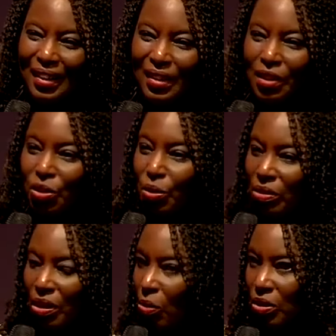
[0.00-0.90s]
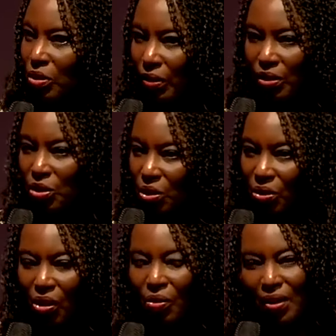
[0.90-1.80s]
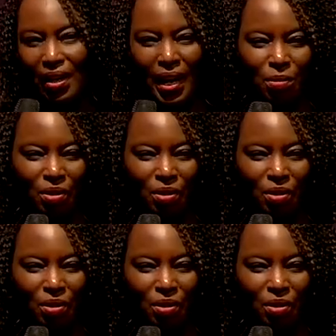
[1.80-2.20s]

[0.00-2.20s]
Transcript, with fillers: Do you know? Do you, do you know the names of